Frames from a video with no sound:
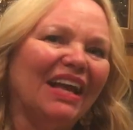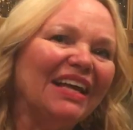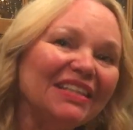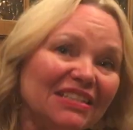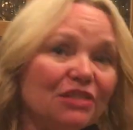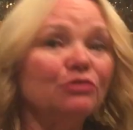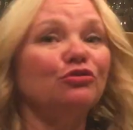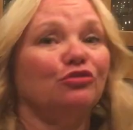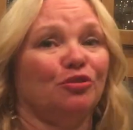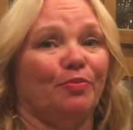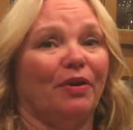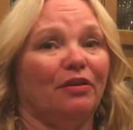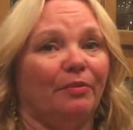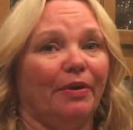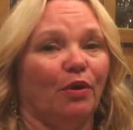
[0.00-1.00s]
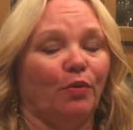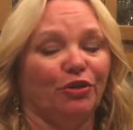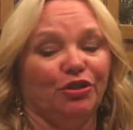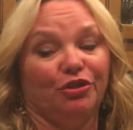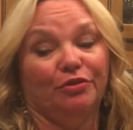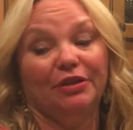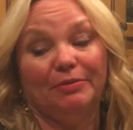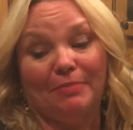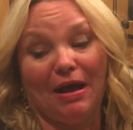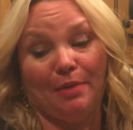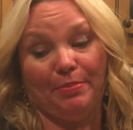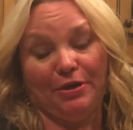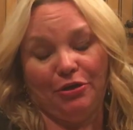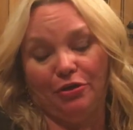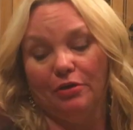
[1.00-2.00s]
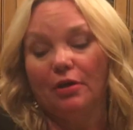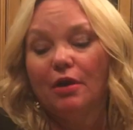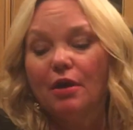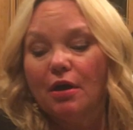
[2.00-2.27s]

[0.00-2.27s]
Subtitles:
it still turns brown no matter what you do, in my opinion.